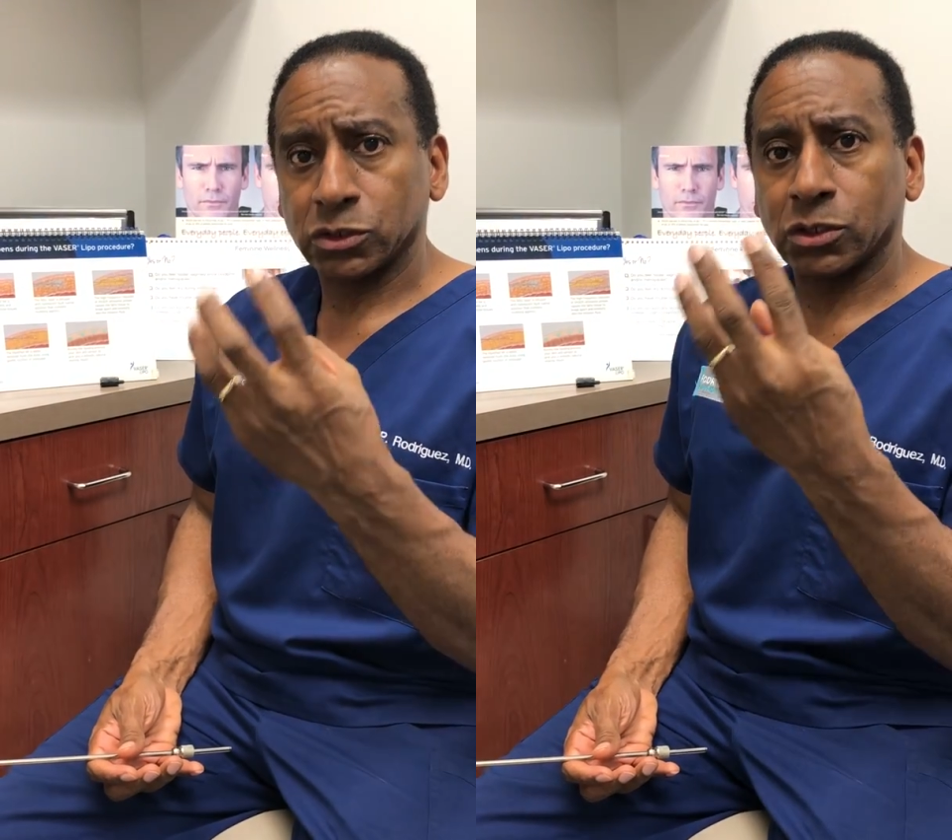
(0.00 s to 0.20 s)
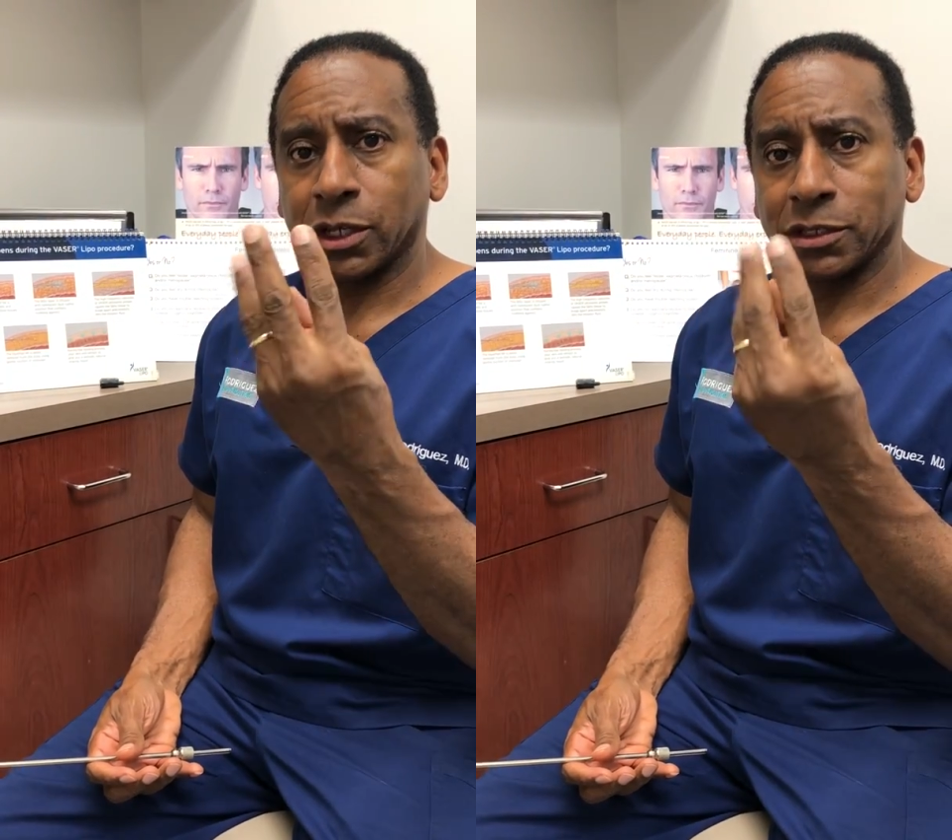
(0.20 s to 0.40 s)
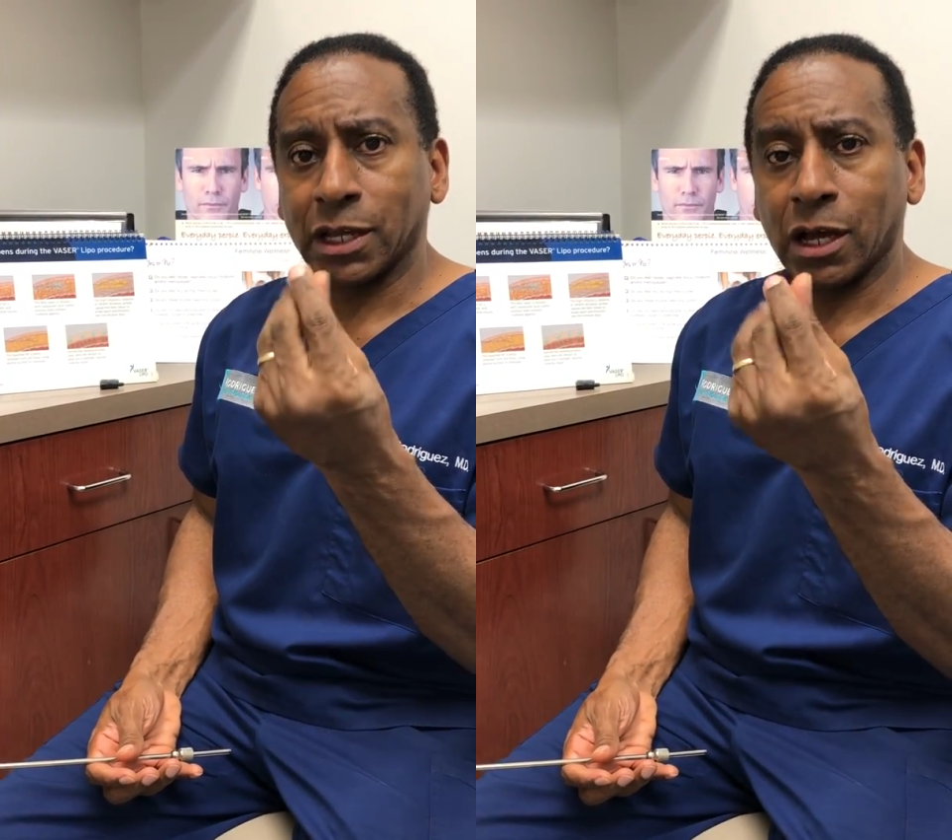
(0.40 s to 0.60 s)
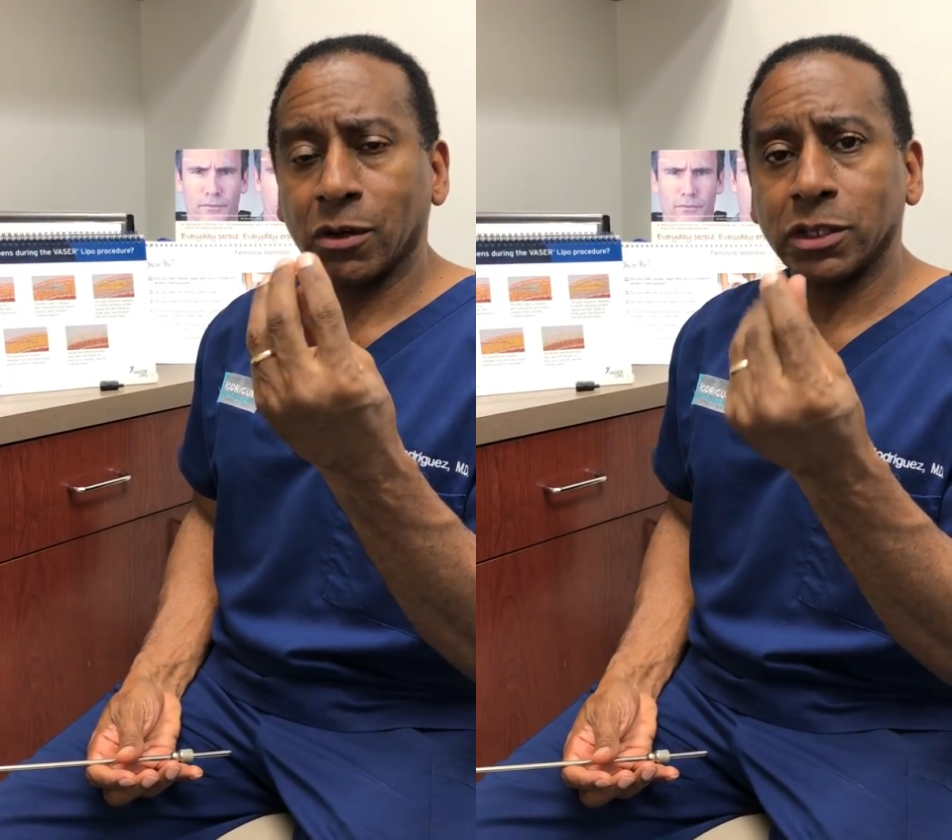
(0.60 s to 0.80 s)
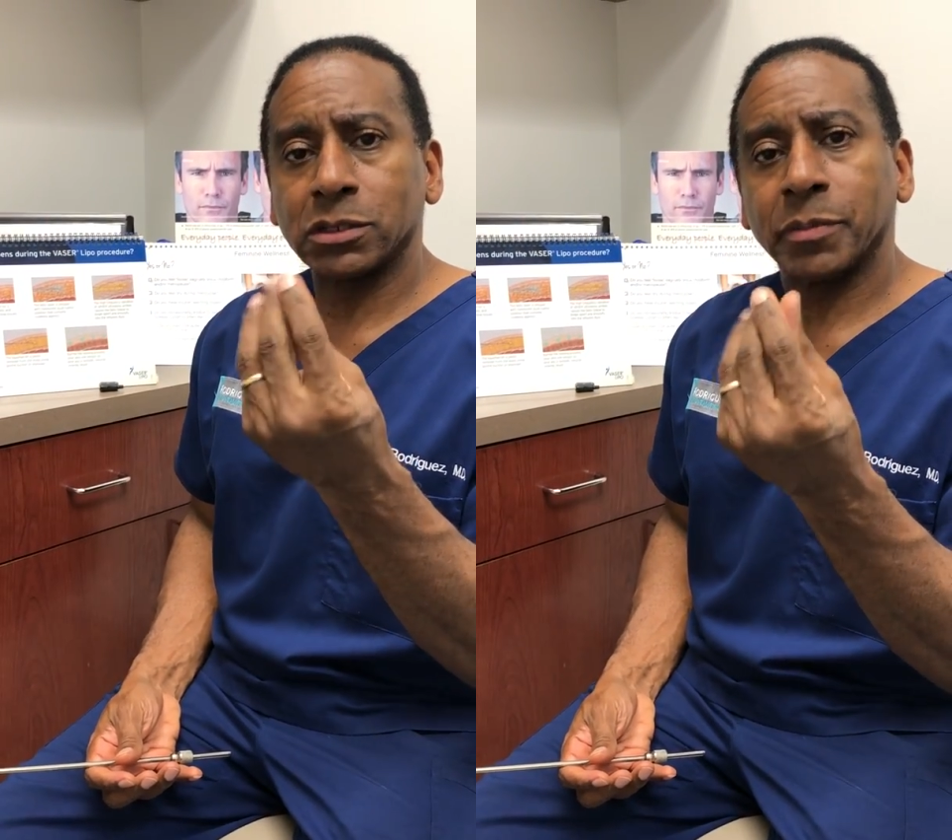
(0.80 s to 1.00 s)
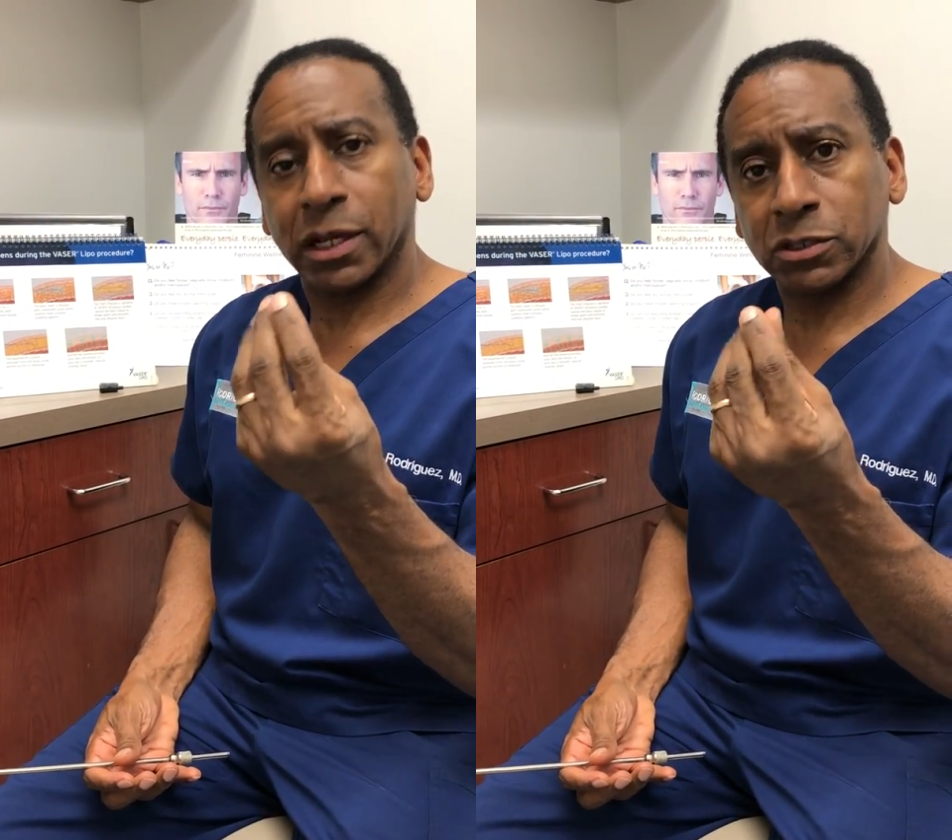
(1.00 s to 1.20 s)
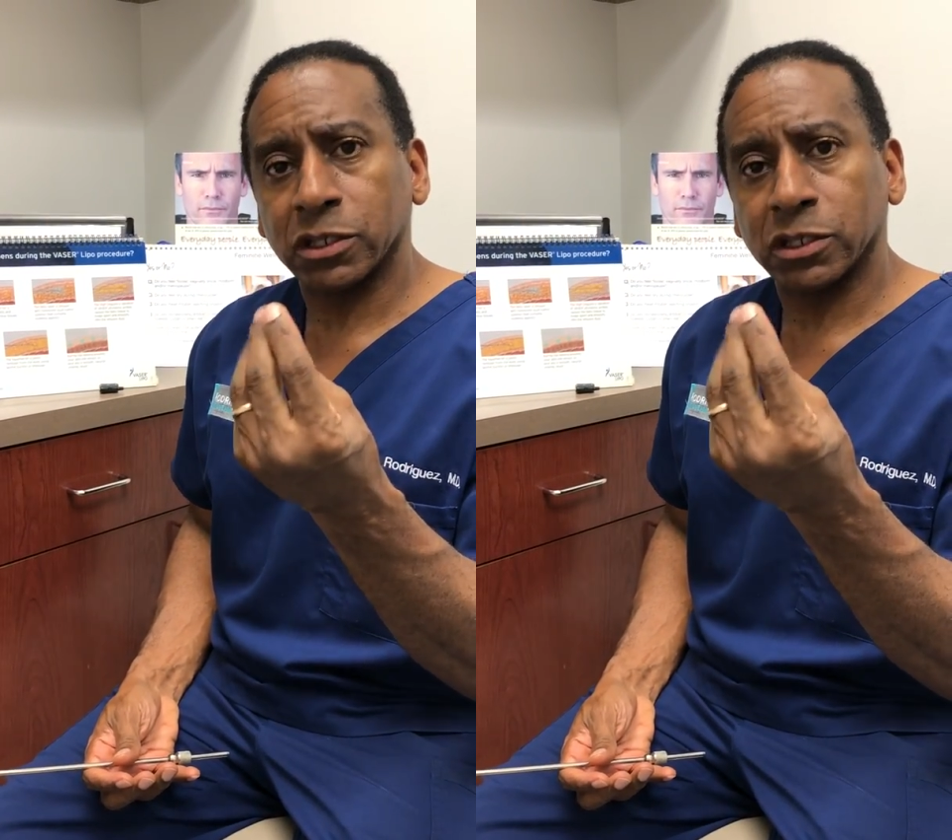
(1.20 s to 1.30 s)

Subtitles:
so that now it's about the